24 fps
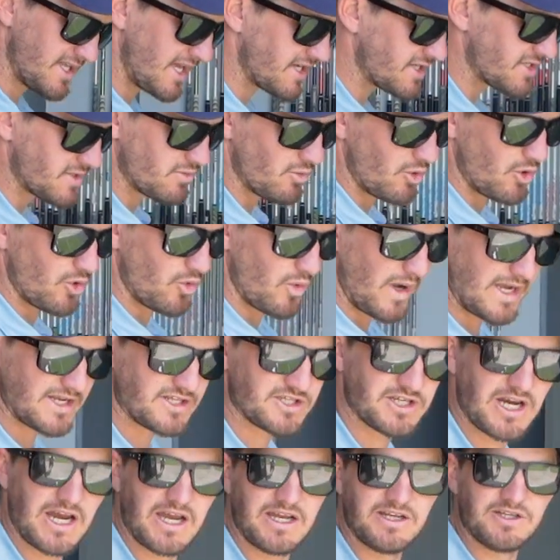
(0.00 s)
that small weight
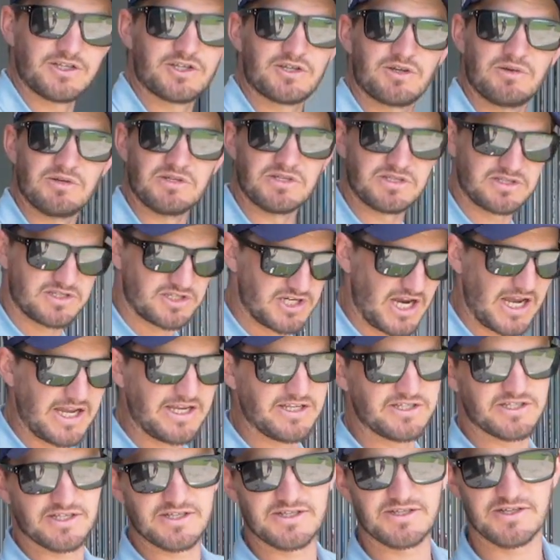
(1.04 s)
change
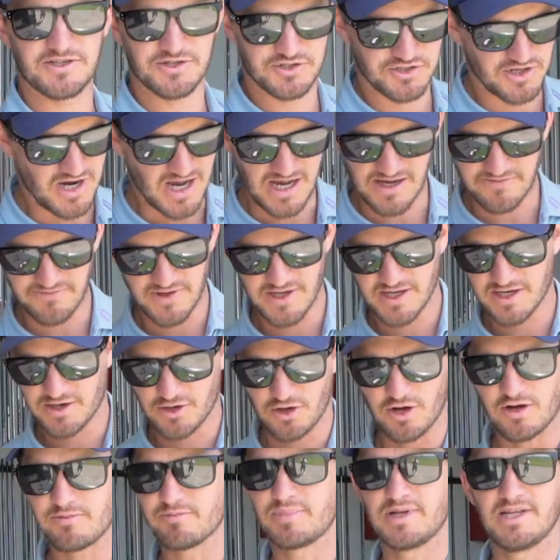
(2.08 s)
changes the driver
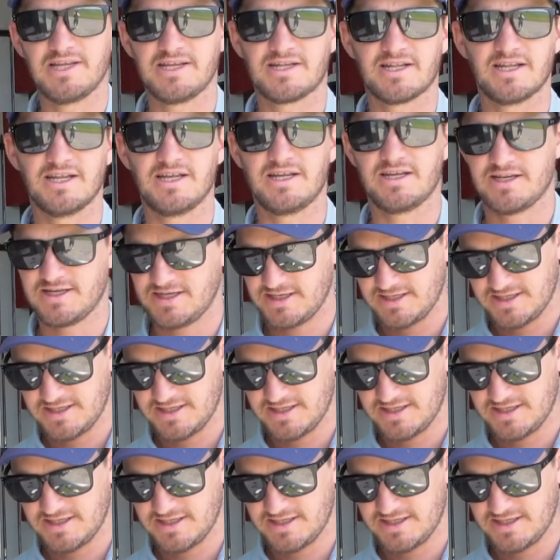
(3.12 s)
completely.